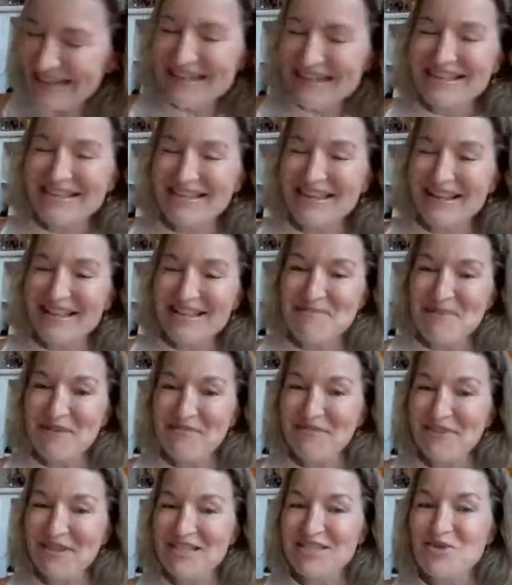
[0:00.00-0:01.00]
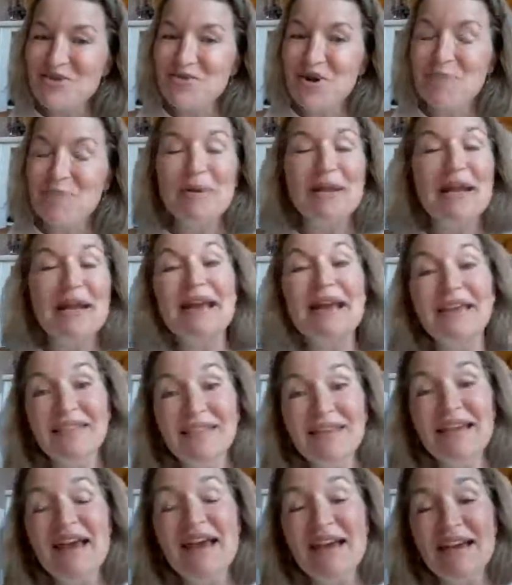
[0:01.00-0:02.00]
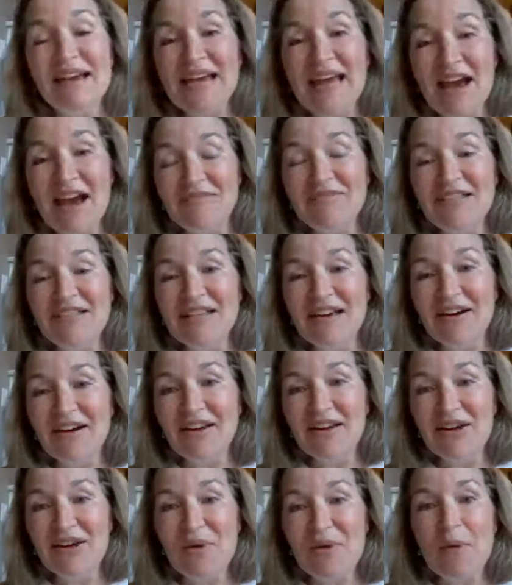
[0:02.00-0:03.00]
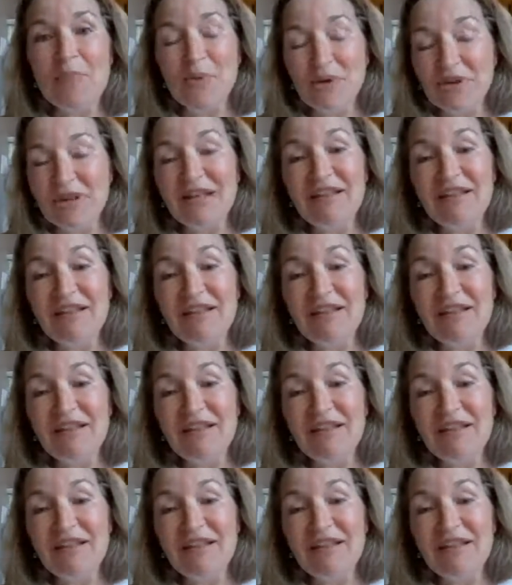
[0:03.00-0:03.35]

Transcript: So that's my fun story. But in the end, I have to tell you, I'm really